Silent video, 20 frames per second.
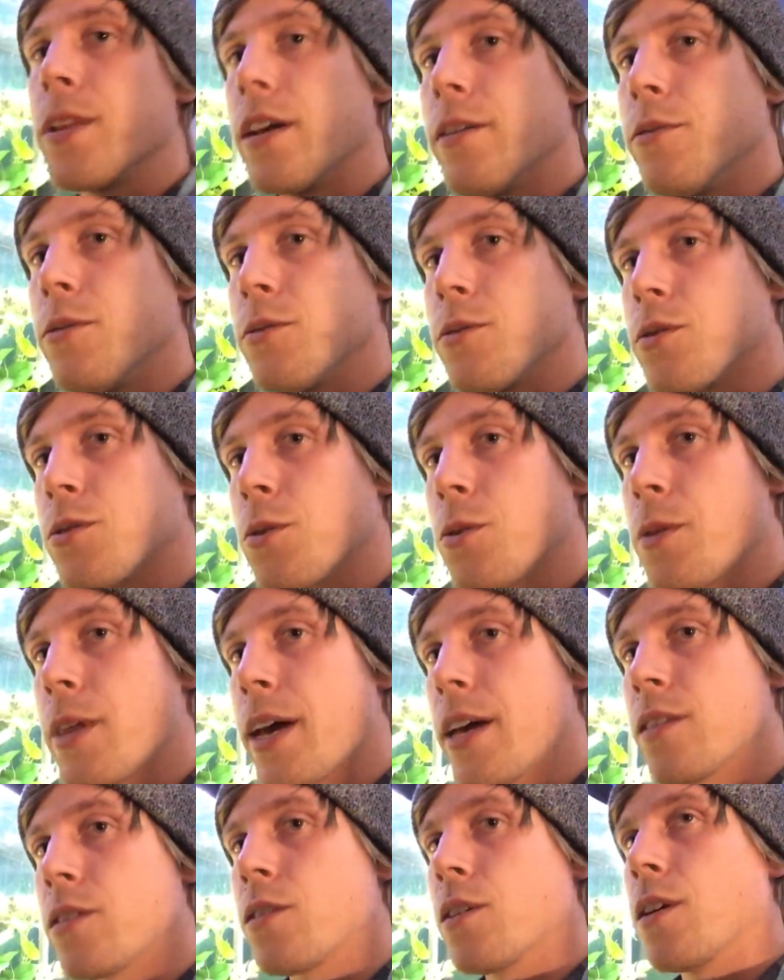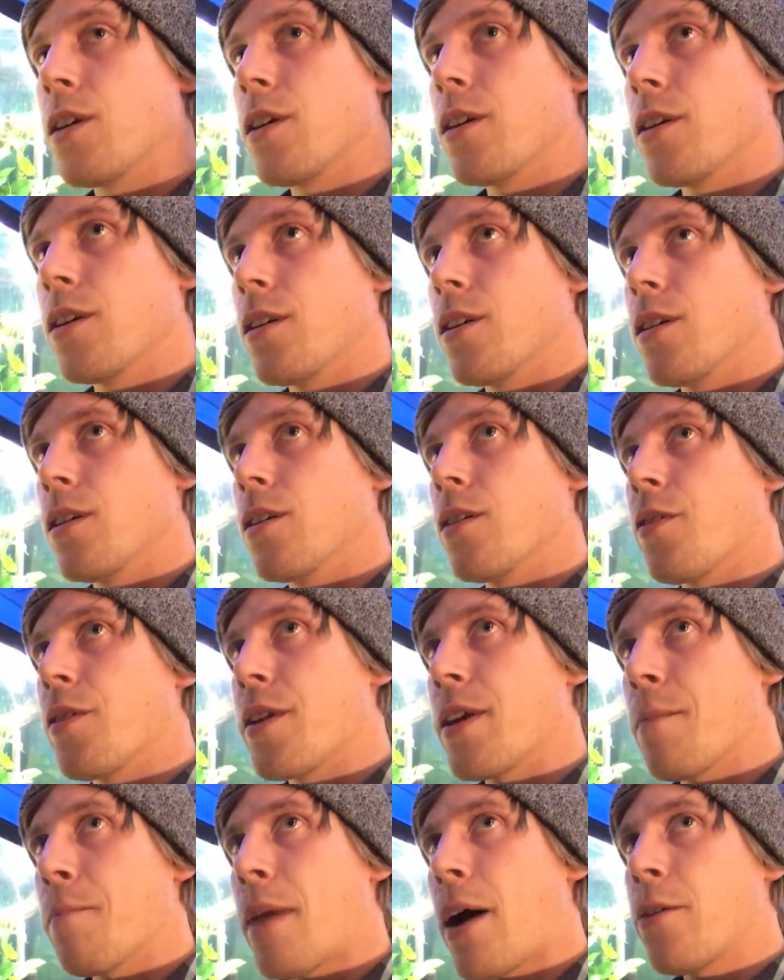level so that
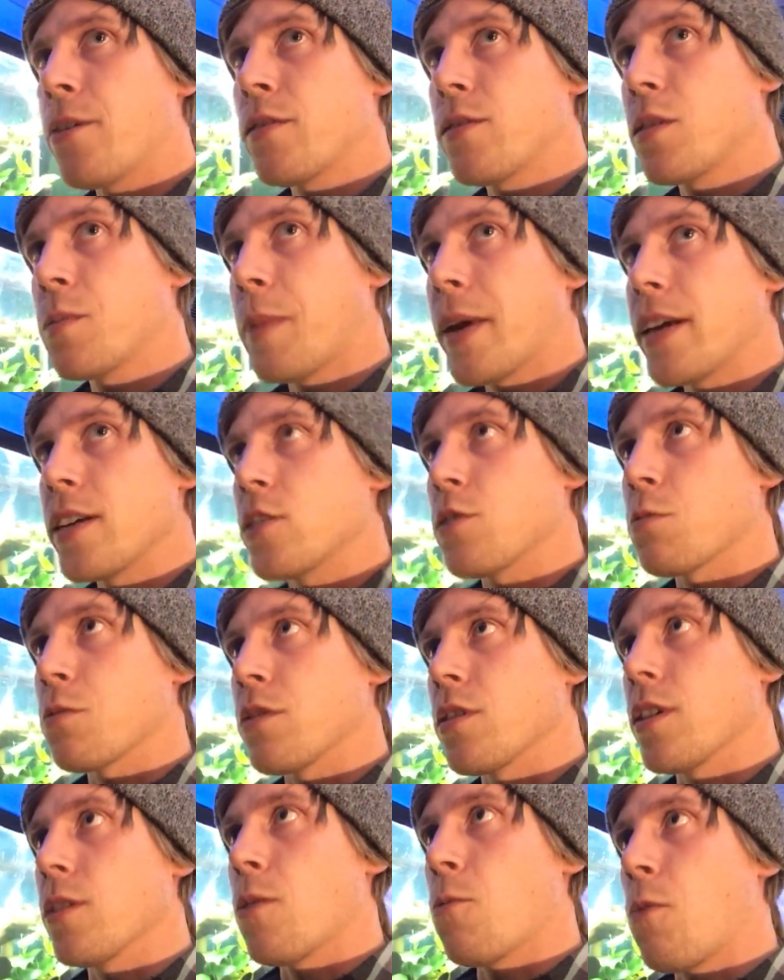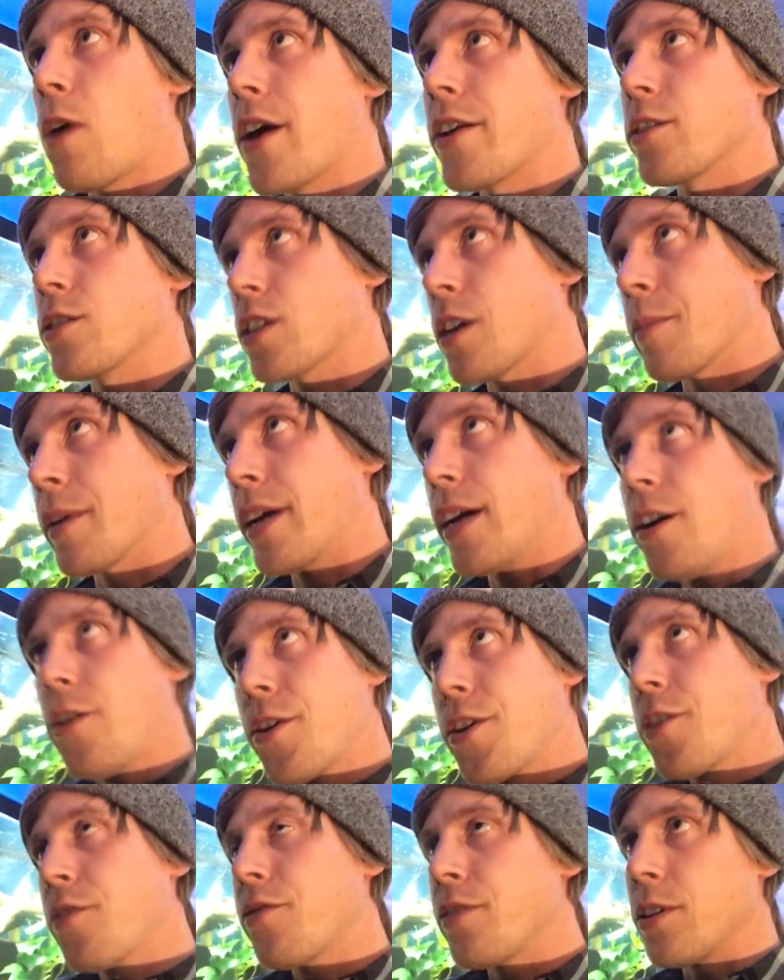the amount of space where the water's coming out
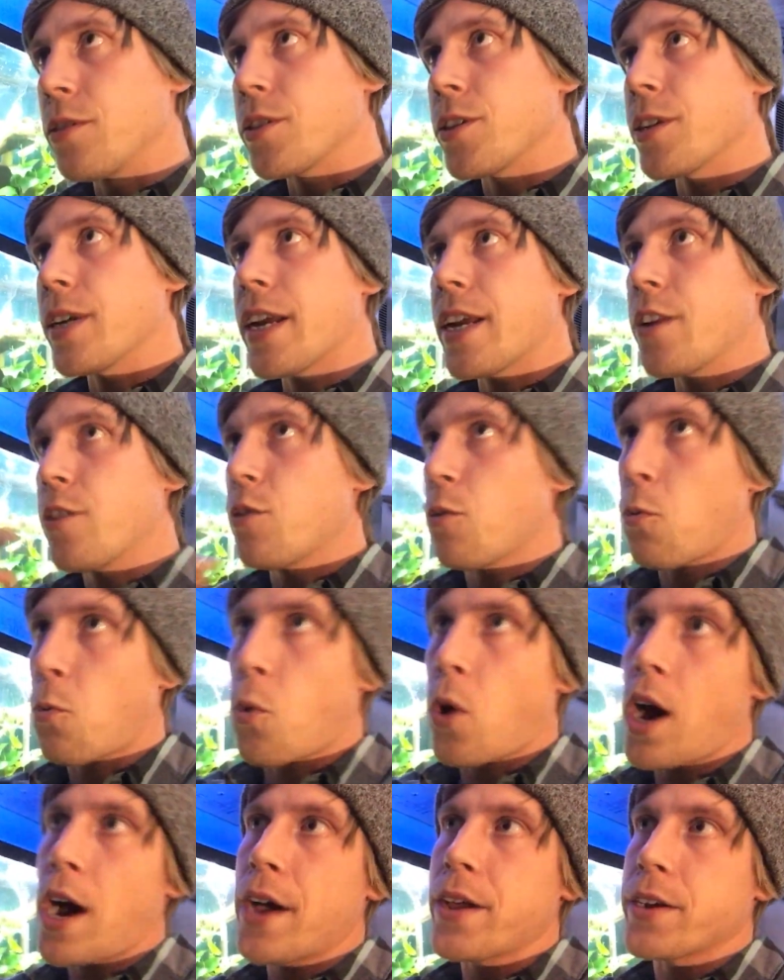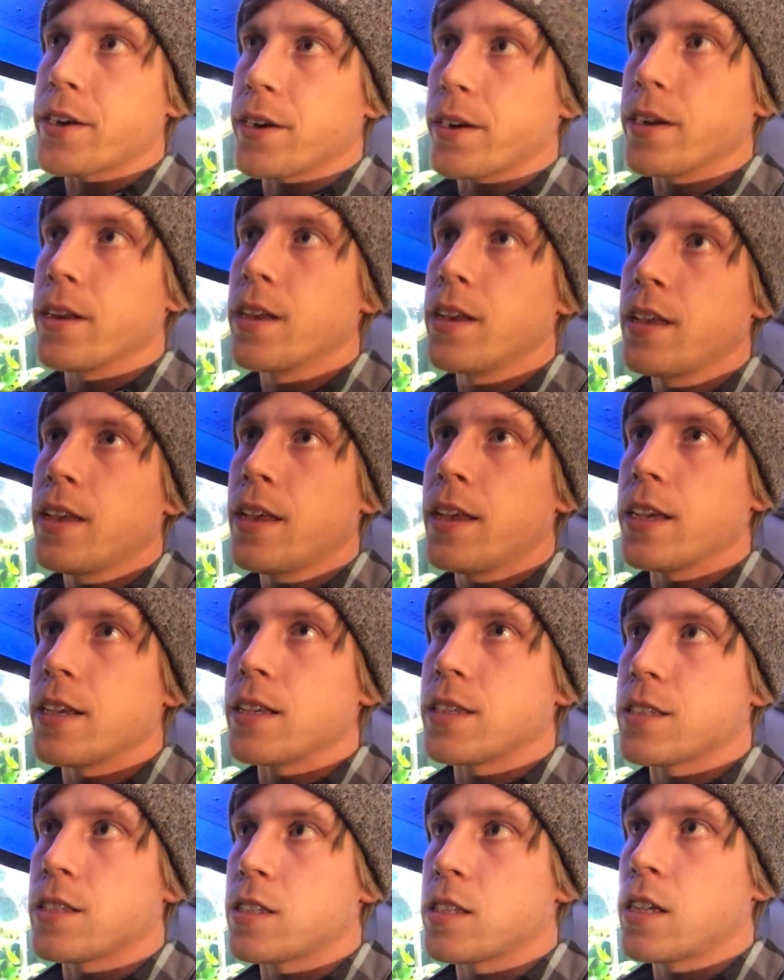of your filter into the water
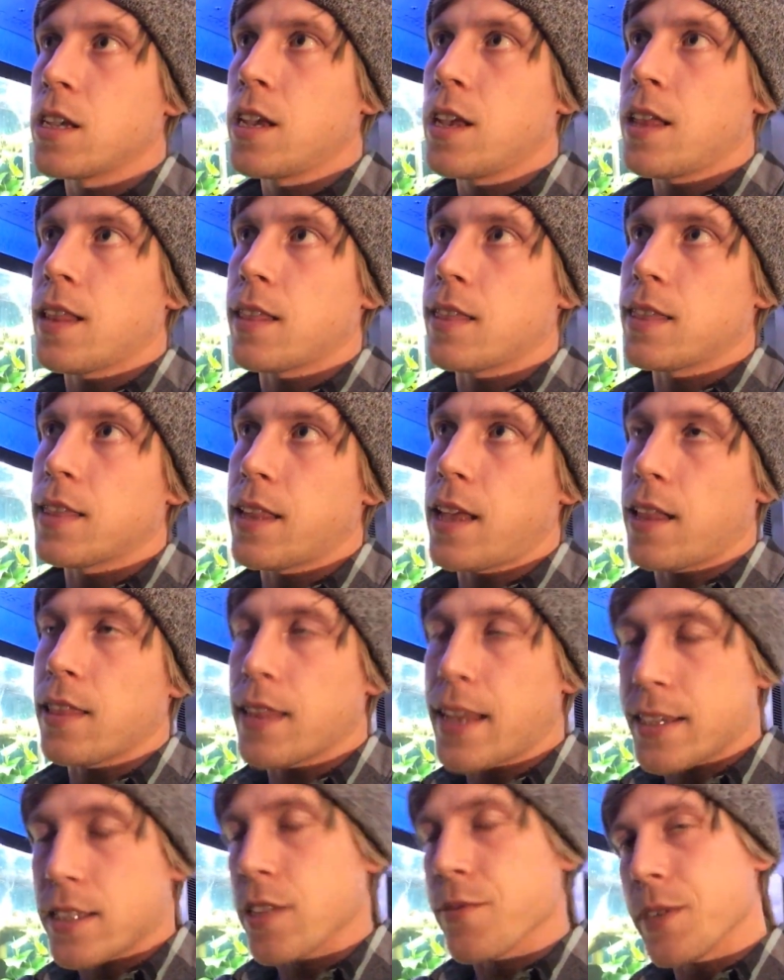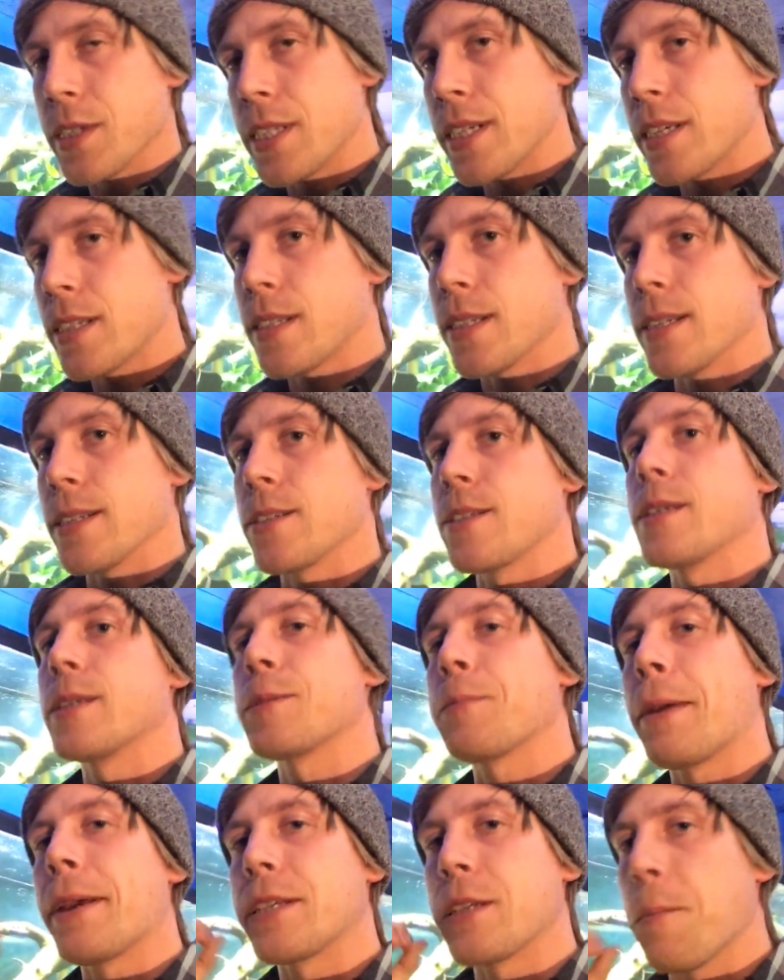is less of a distance.
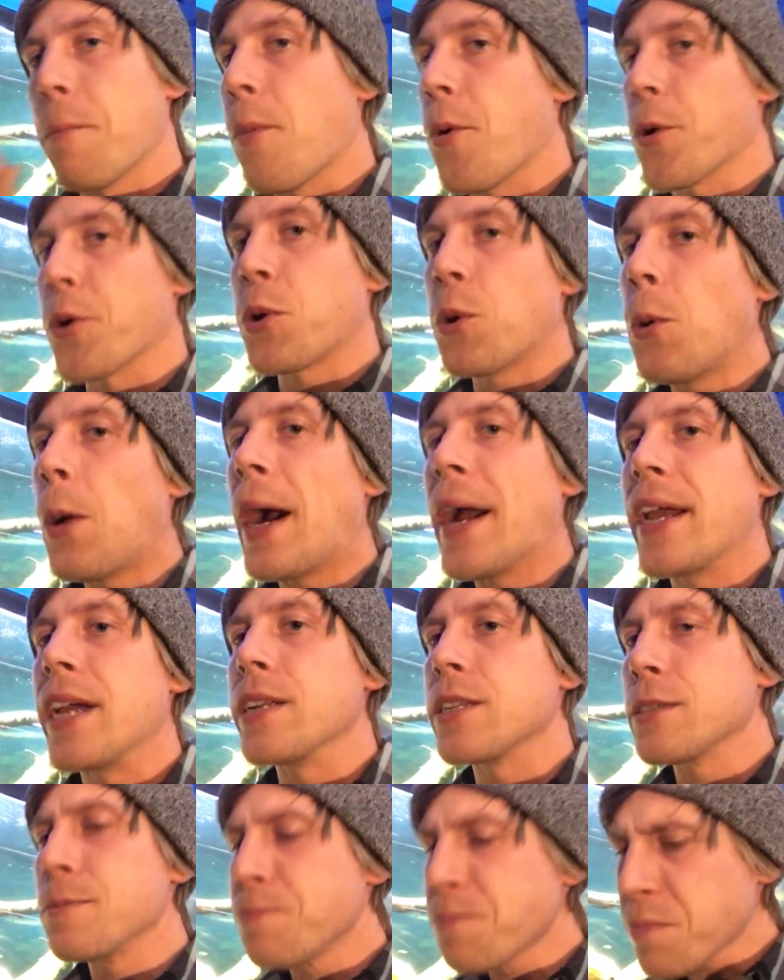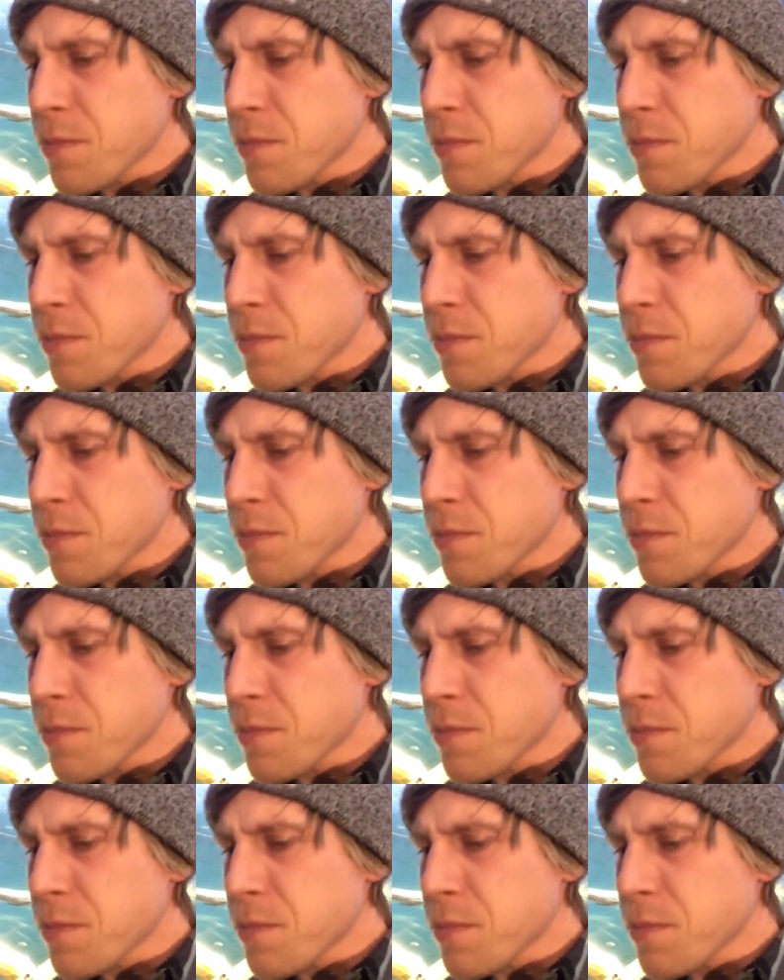This makes it more quiet.